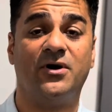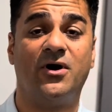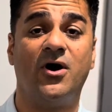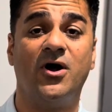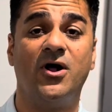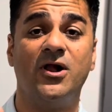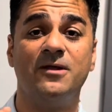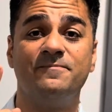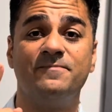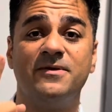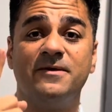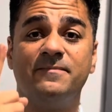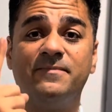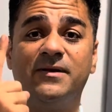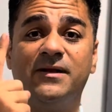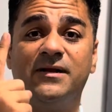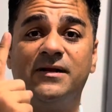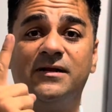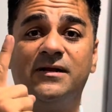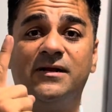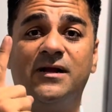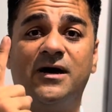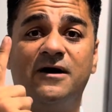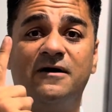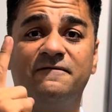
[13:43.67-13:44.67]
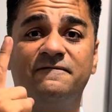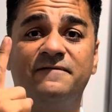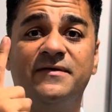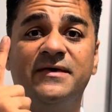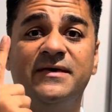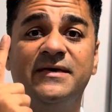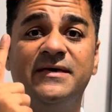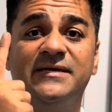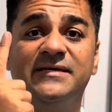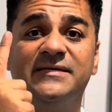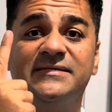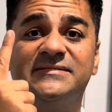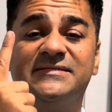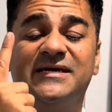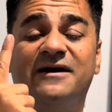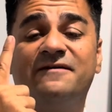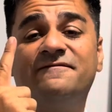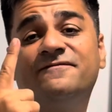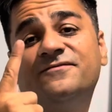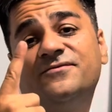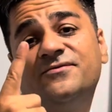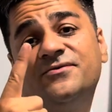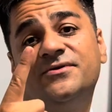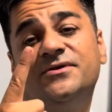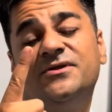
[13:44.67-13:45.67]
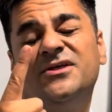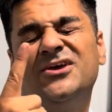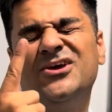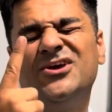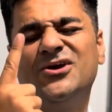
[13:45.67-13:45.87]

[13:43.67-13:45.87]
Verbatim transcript: All people love saffron